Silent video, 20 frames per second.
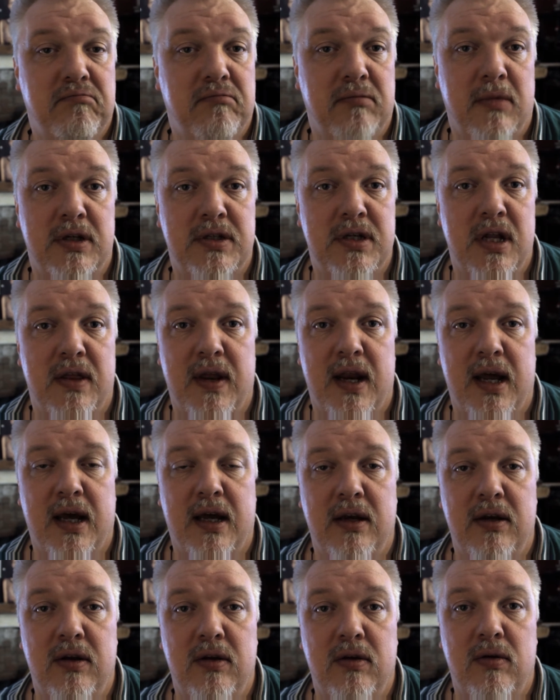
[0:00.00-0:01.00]
And there's nothing I
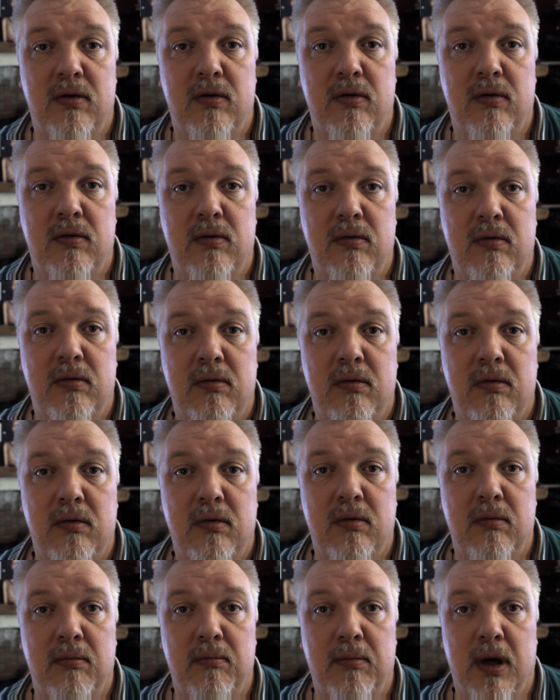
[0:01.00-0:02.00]
can do
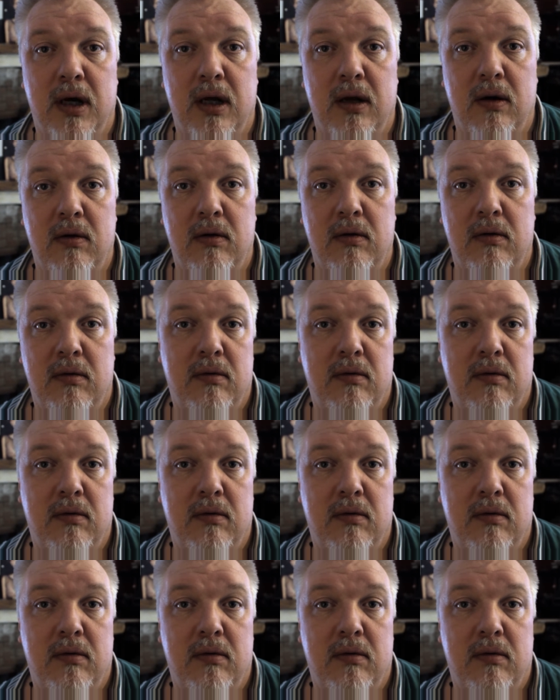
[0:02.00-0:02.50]
but